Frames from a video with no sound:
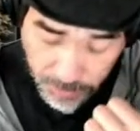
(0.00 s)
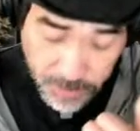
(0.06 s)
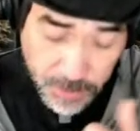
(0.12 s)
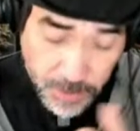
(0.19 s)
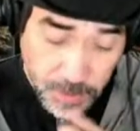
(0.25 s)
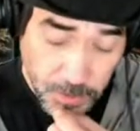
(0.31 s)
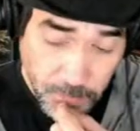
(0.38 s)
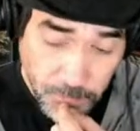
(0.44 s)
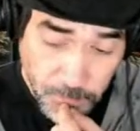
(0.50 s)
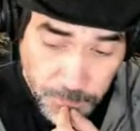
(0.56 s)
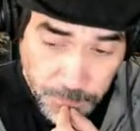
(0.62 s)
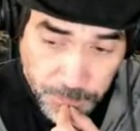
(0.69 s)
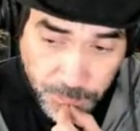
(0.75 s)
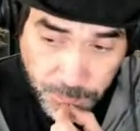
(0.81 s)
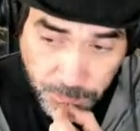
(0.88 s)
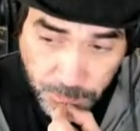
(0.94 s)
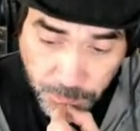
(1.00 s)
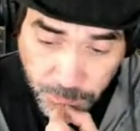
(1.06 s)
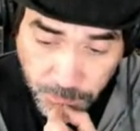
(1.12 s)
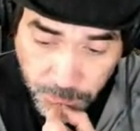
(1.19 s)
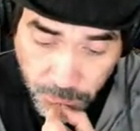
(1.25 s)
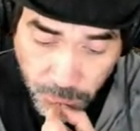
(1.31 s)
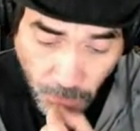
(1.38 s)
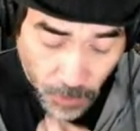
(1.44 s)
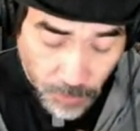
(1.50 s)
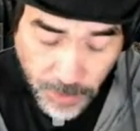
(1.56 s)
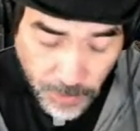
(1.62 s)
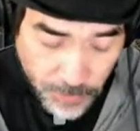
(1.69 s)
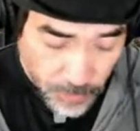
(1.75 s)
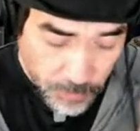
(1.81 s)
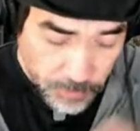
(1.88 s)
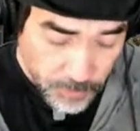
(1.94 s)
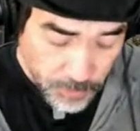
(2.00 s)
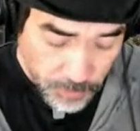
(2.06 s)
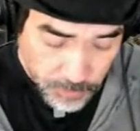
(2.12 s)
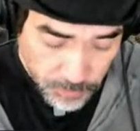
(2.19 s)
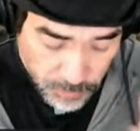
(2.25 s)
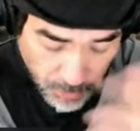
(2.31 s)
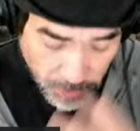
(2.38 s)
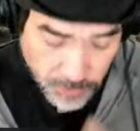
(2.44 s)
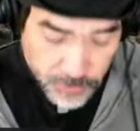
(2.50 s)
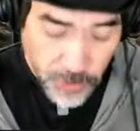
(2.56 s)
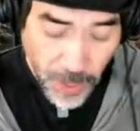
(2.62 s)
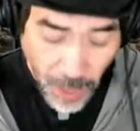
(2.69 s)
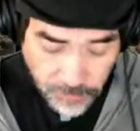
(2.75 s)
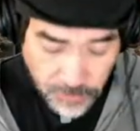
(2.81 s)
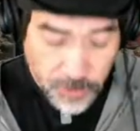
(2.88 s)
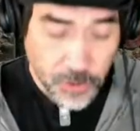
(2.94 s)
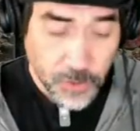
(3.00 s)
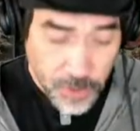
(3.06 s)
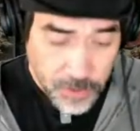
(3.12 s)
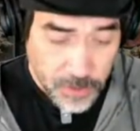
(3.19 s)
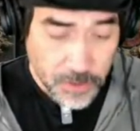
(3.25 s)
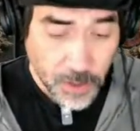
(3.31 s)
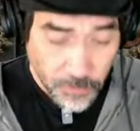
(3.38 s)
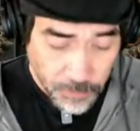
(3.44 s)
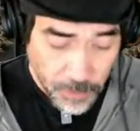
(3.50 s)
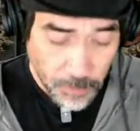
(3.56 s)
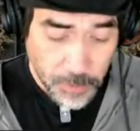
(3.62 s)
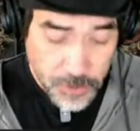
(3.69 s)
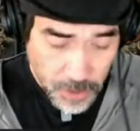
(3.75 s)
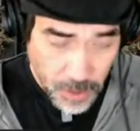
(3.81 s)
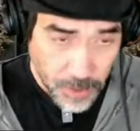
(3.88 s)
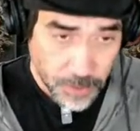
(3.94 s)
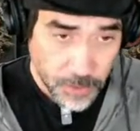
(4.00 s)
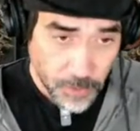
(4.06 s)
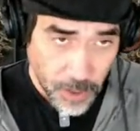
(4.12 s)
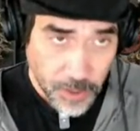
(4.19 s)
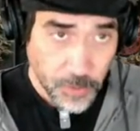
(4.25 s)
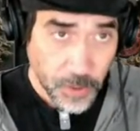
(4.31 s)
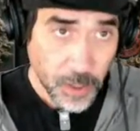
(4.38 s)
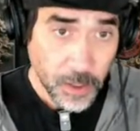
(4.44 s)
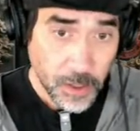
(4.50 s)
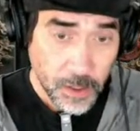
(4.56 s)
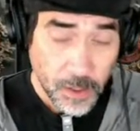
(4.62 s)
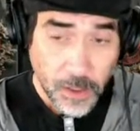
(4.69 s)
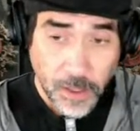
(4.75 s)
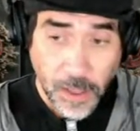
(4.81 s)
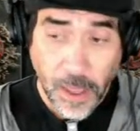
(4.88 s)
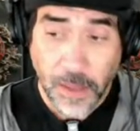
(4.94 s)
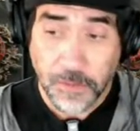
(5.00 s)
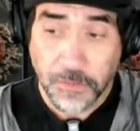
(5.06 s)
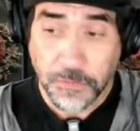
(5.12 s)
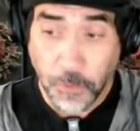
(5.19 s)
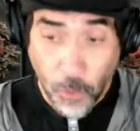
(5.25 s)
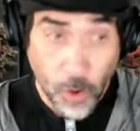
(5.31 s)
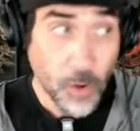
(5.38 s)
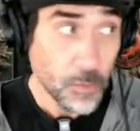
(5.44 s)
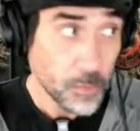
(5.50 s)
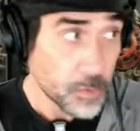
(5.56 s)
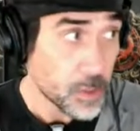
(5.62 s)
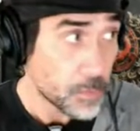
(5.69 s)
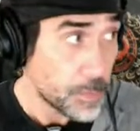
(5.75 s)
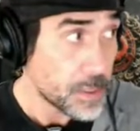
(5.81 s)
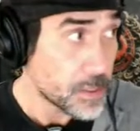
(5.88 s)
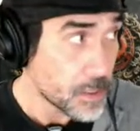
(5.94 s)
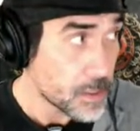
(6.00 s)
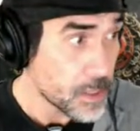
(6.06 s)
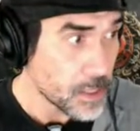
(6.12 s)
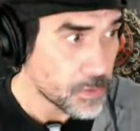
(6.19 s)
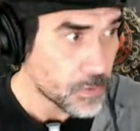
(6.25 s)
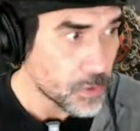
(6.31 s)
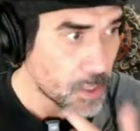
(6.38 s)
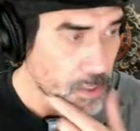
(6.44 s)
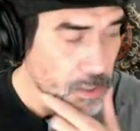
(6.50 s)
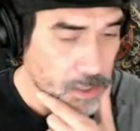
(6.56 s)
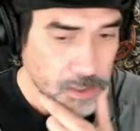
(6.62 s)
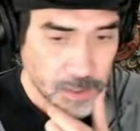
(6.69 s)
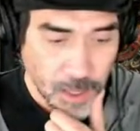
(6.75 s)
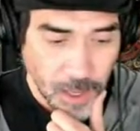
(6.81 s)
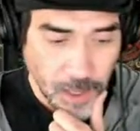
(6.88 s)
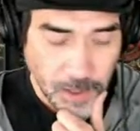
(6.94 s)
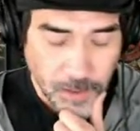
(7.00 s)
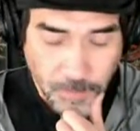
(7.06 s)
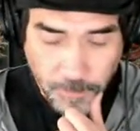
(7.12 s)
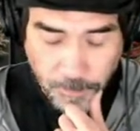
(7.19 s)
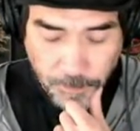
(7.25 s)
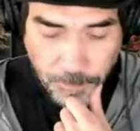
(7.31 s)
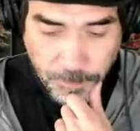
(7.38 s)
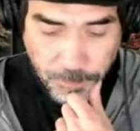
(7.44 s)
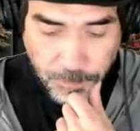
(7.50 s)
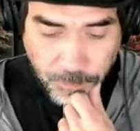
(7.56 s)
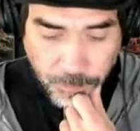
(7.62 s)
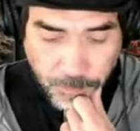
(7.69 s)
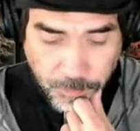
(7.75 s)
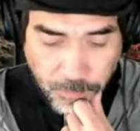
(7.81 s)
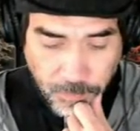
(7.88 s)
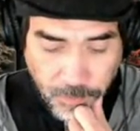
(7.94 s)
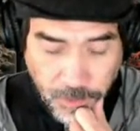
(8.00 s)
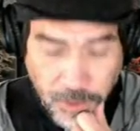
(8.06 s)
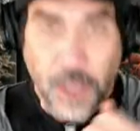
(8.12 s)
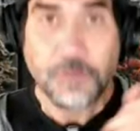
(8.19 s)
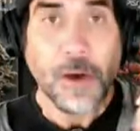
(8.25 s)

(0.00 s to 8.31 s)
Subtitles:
and all the other things you have to do as a self-published author anyway to be successful. Because it's not, if I